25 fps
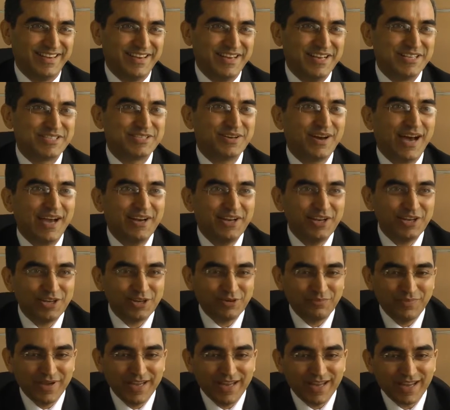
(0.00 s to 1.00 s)
So I need
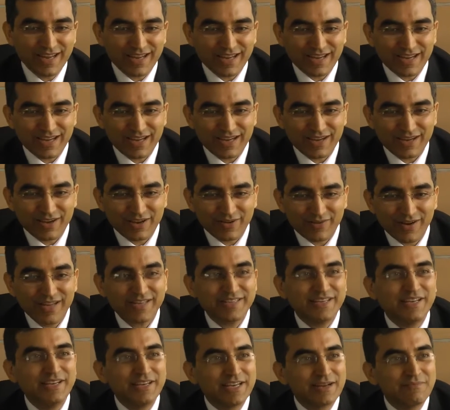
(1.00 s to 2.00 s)
to be
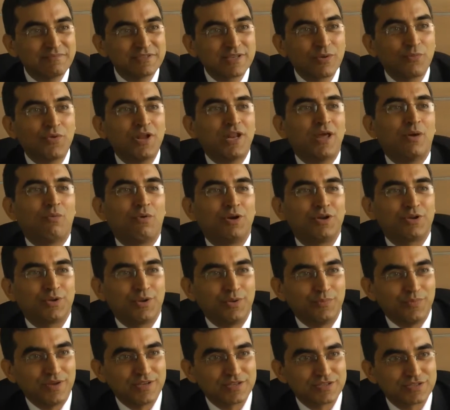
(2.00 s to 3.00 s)
correct in terms of when I want to
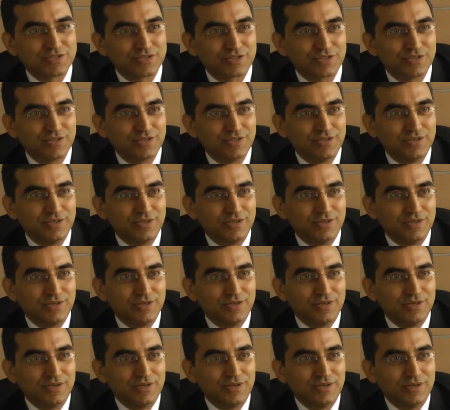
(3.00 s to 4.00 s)
invest.
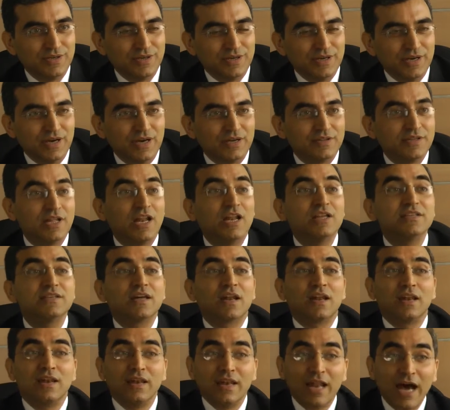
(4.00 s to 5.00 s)
There is a
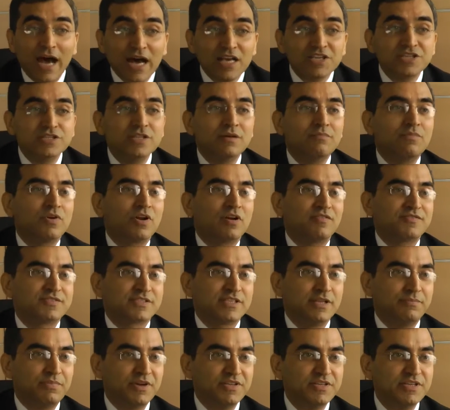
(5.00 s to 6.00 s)
large number of
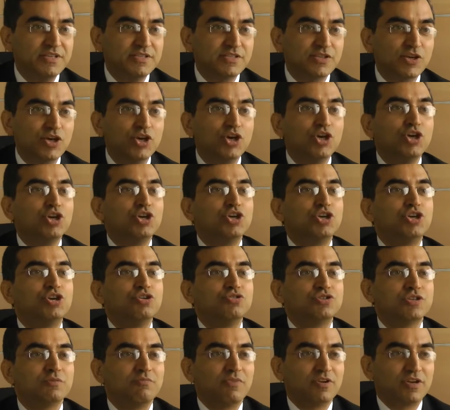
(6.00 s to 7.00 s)
slippages,
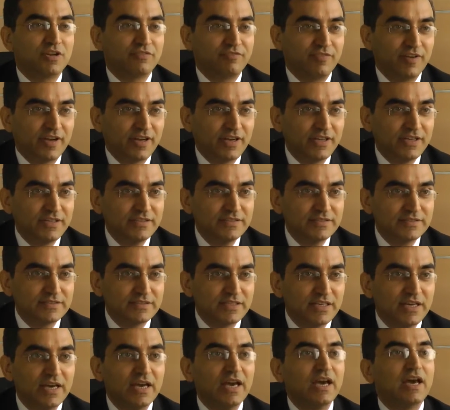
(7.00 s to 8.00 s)
huge amount of
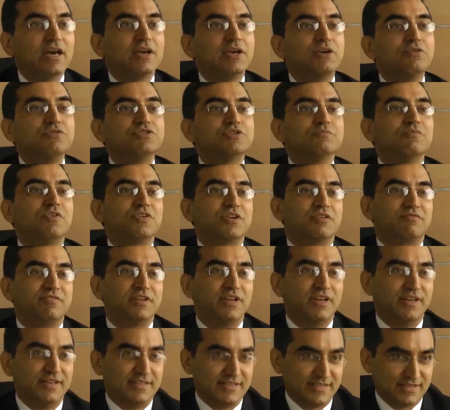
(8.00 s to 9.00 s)
failures, huge amount of
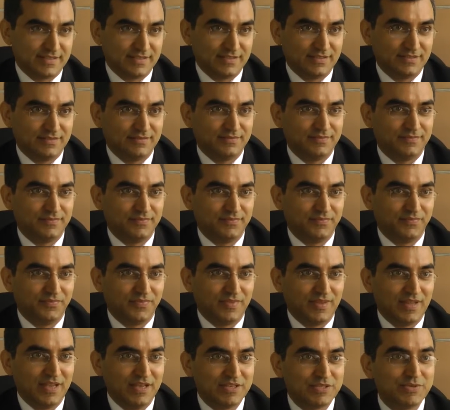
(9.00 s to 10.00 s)
delays.
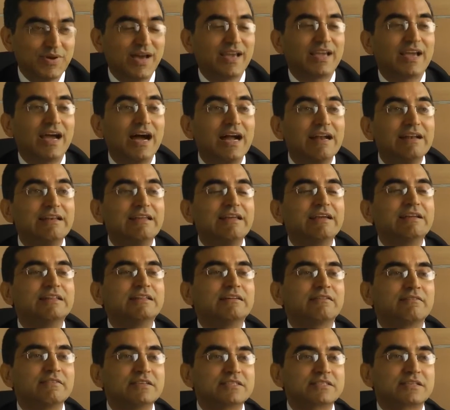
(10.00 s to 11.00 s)
So I can't take
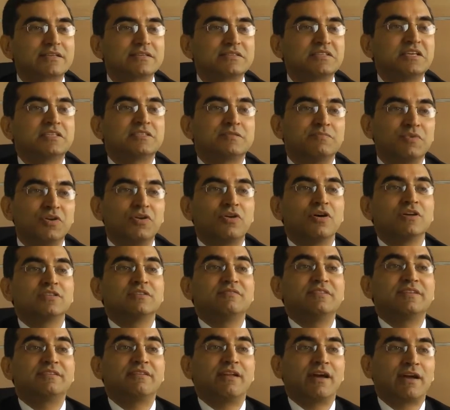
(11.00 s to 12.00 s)
the risk just because of
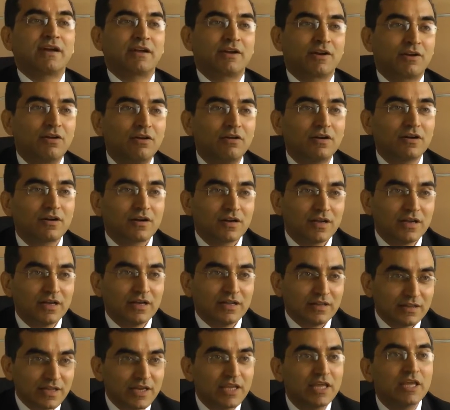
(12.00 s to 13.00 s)
the track record
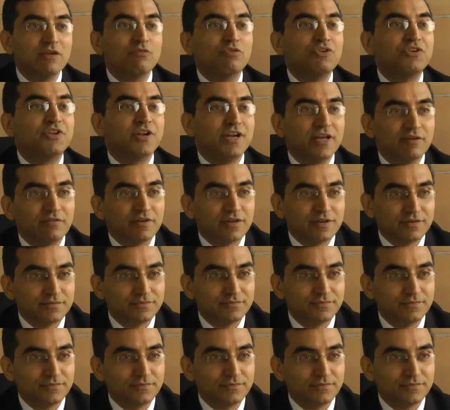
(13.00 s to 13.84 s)
that he will deliver.